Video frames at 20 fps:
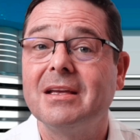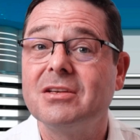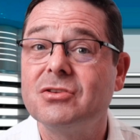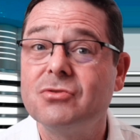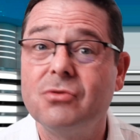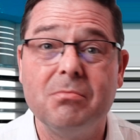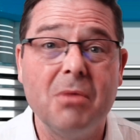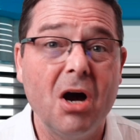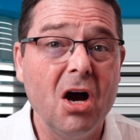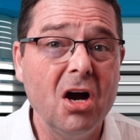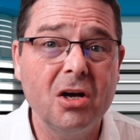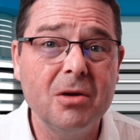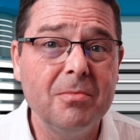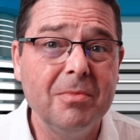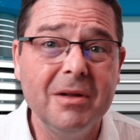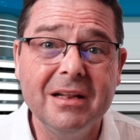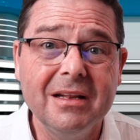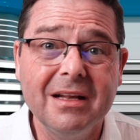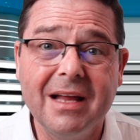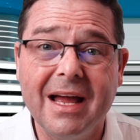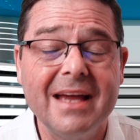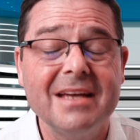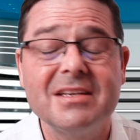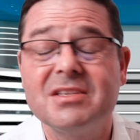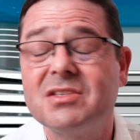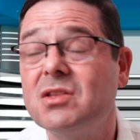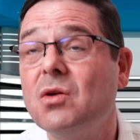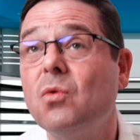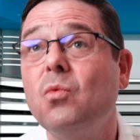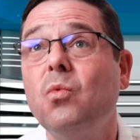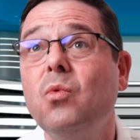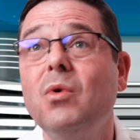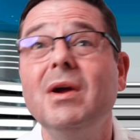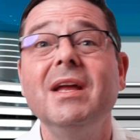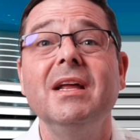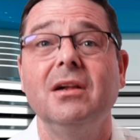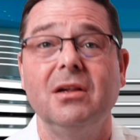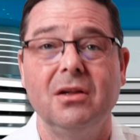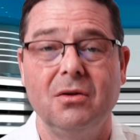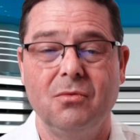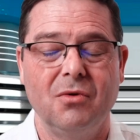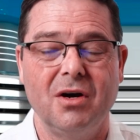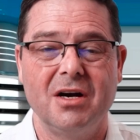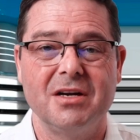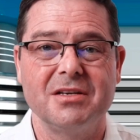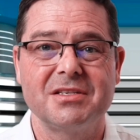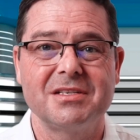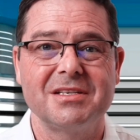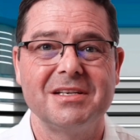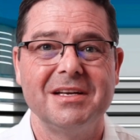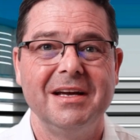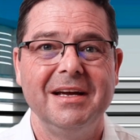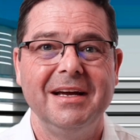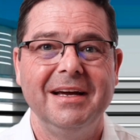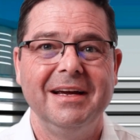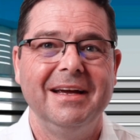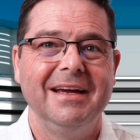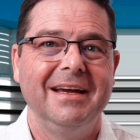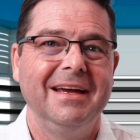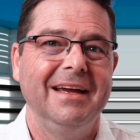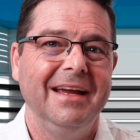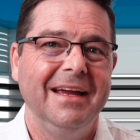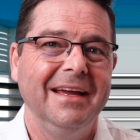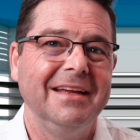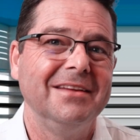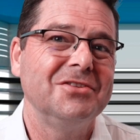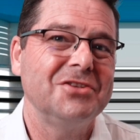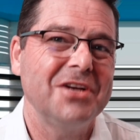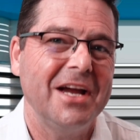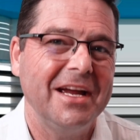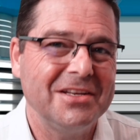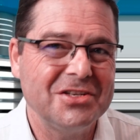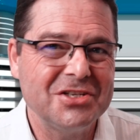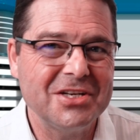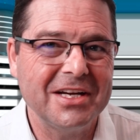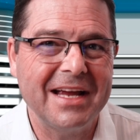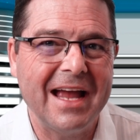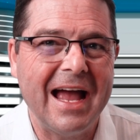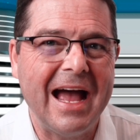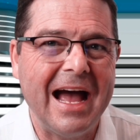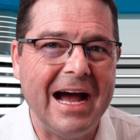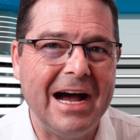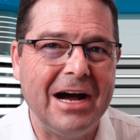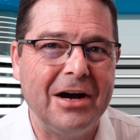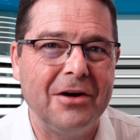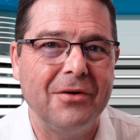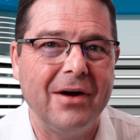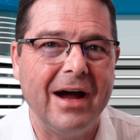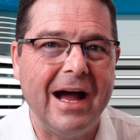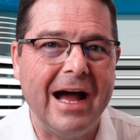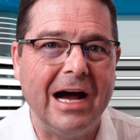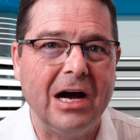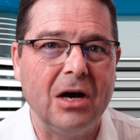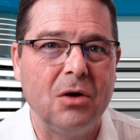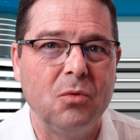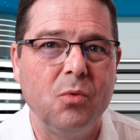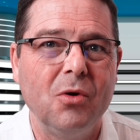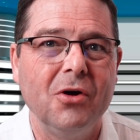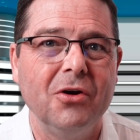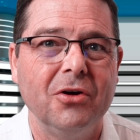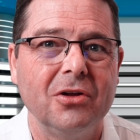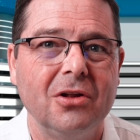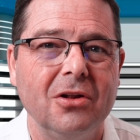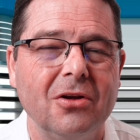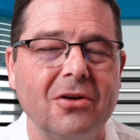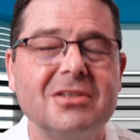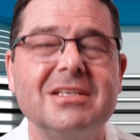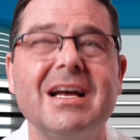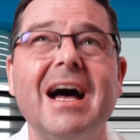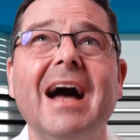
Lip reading: as remarkable as the wheel was in changing how our world looks.